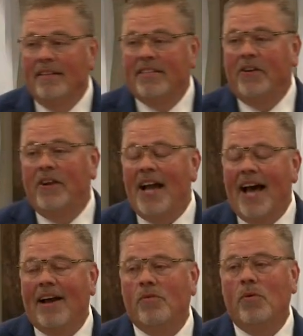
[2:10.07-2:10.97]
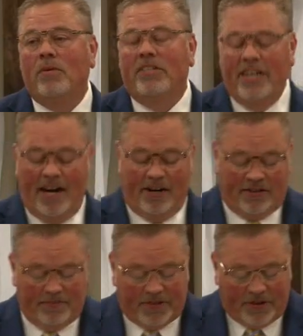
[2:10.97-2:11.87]
And so tonight I want to share
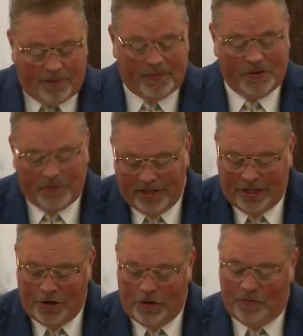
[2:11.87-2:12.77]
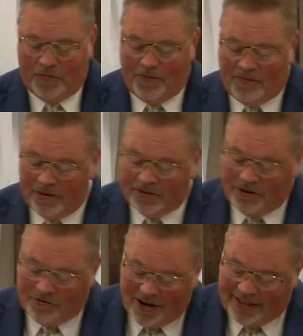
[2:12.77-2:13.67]
some scripture with you from 1
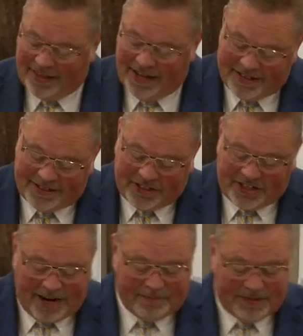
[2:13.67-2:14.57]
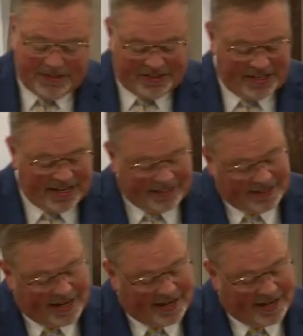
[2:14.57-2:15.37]
Corinthians chapter 6.